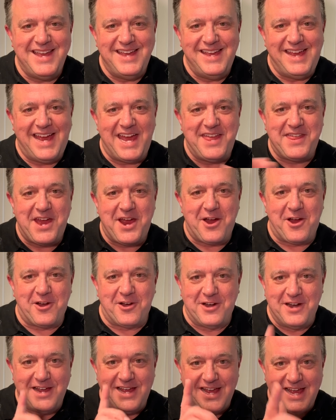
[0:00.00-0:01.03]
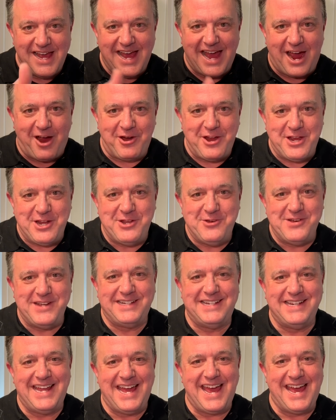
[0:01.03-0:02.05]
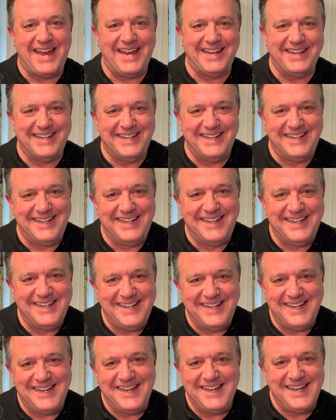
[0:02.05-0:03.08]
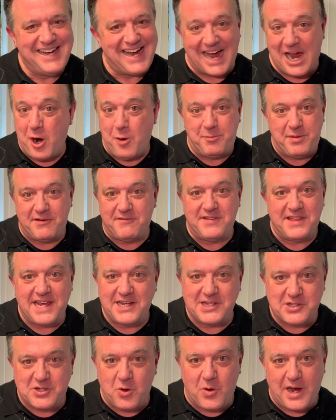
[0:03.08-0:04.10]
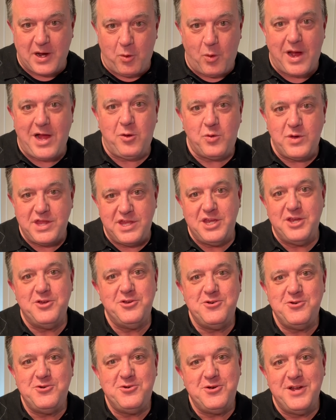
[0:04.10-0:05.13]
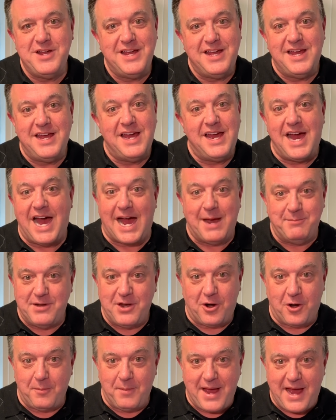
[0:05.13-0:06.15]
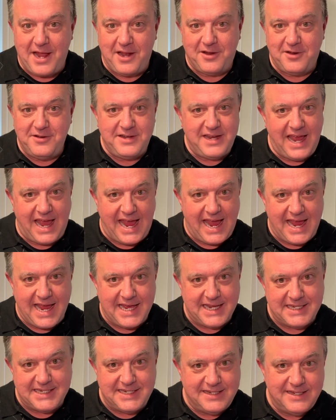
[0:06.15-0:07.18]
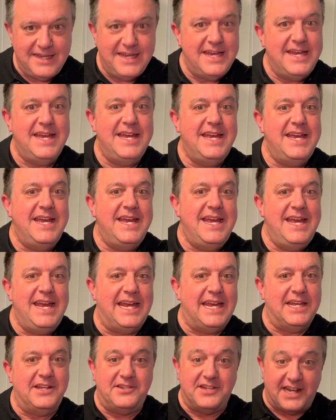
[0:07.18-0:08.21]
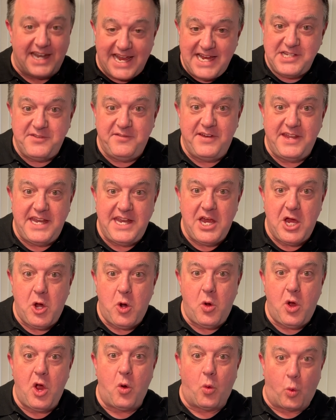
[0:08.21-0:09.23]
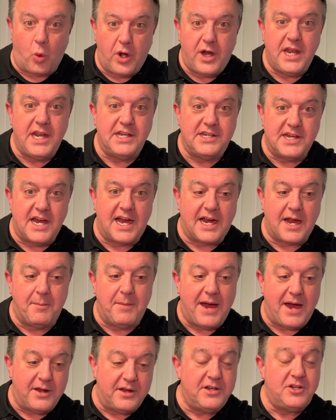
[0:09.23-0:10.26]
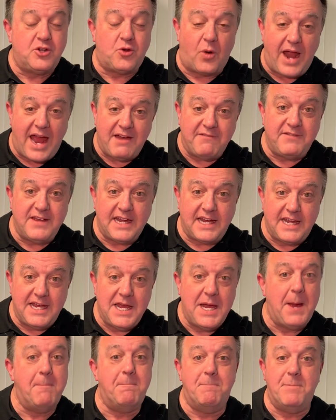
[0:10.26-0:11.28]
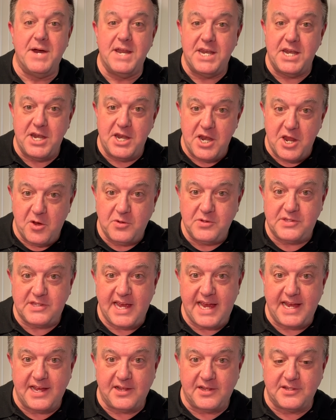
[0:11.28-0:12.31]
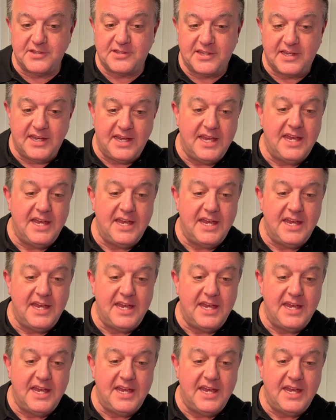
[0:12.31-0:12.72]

Hey there, how are you doing today? I hope everything is going well with you. I'm Daryl Ballard, and in today's video, we're going to talk about traffic but no sales.